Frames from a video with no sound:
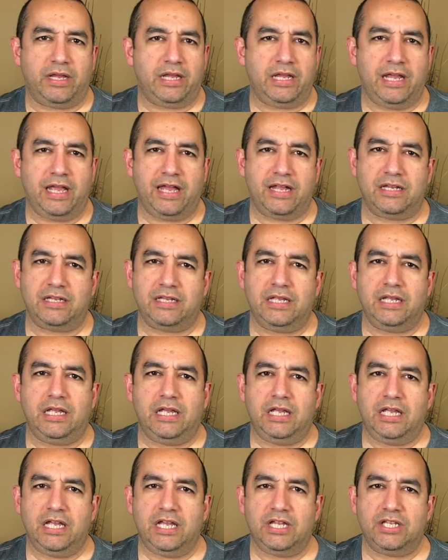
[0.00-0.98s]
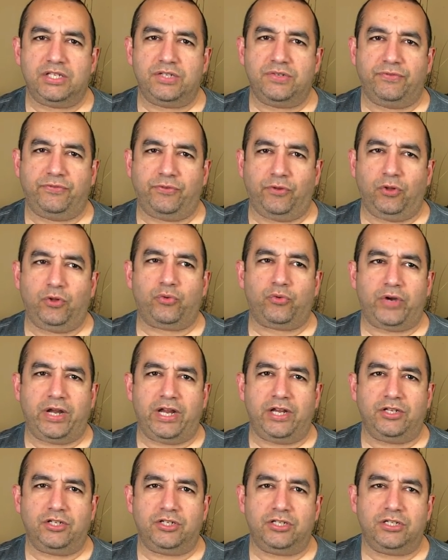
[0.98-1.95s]
He had his full
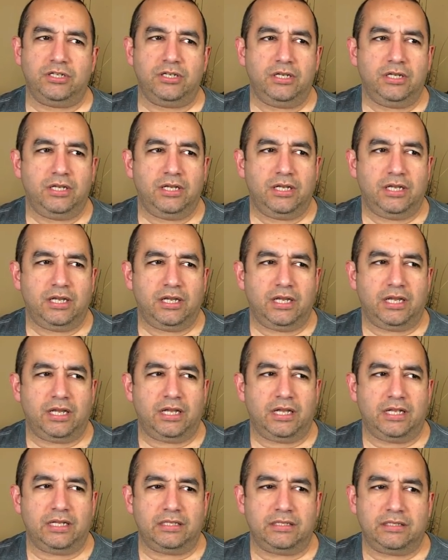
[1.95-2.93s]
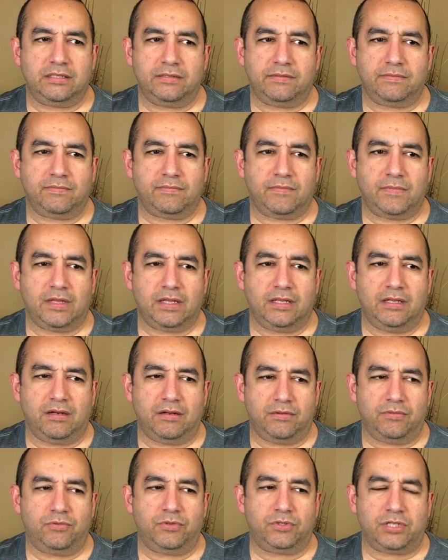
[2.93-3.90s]
range, and, you
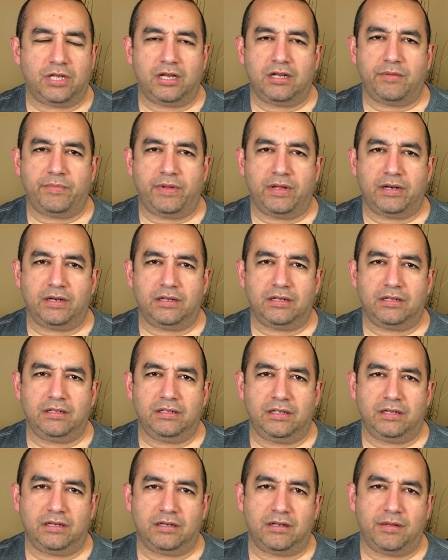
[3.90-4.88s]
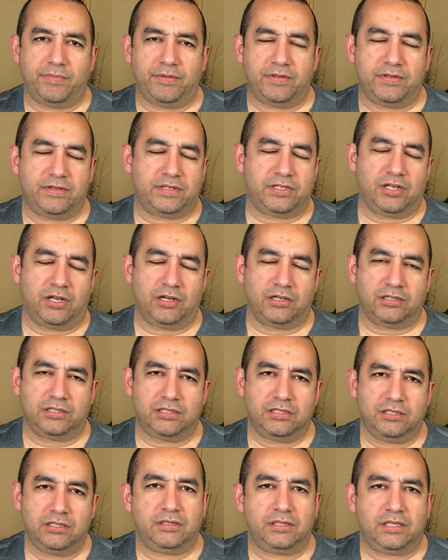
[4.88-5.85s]
know, we'll talk about it in a couple of the
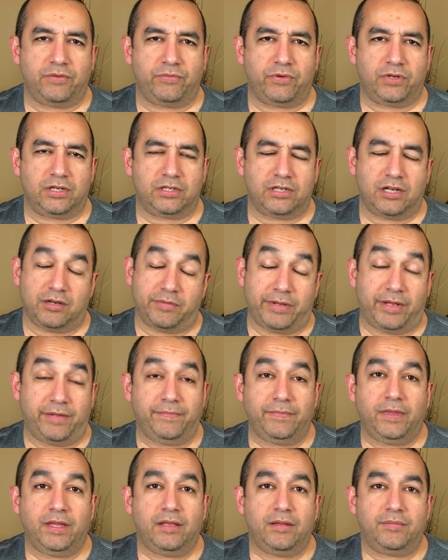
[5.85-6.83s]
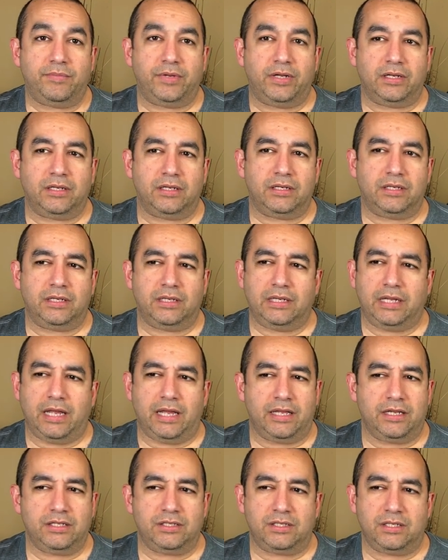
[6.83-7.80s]
songs that we're going to talk about. But
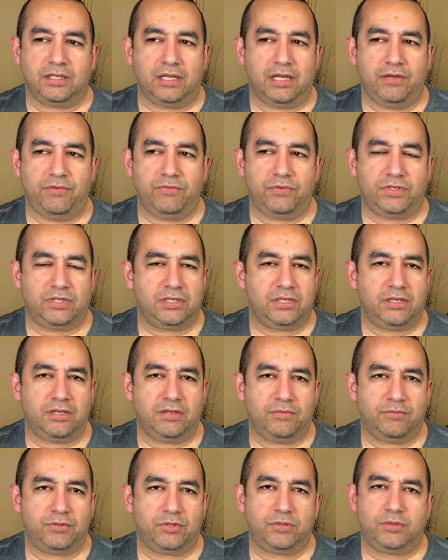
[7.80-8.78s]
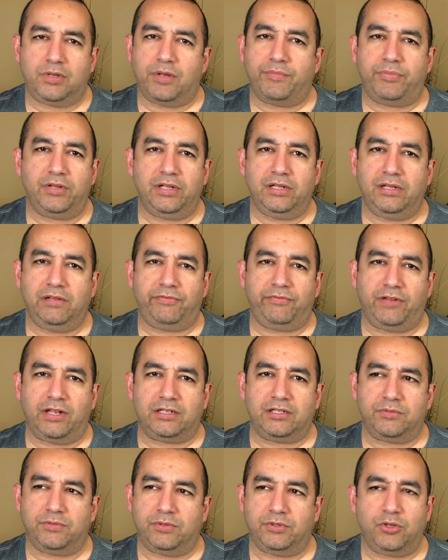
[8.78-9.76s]
yeah, his he was completely
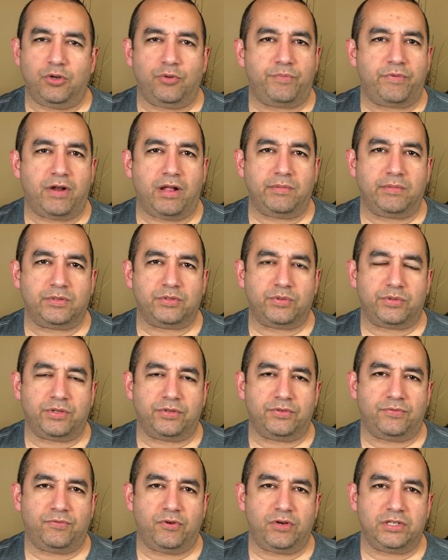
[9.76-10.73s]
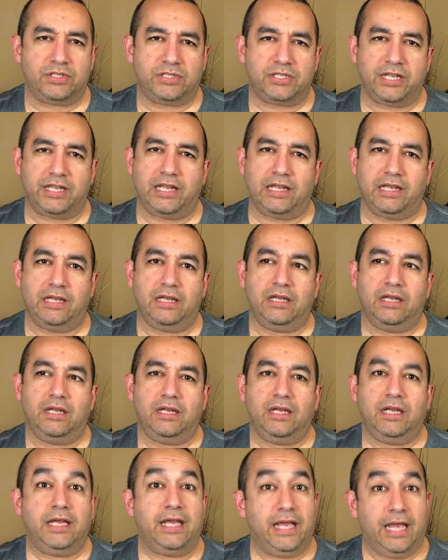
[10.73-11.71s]
flexible, no problems with his voice singing
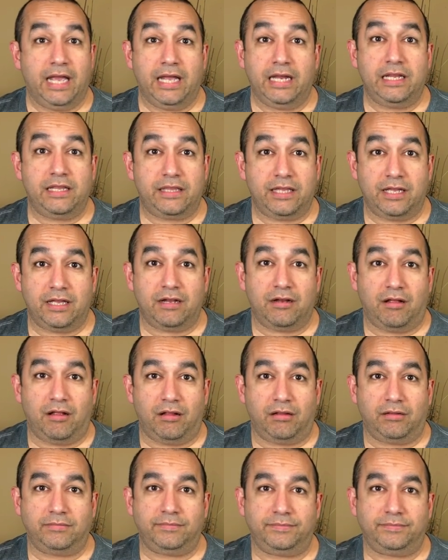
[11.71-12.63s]
anything at all.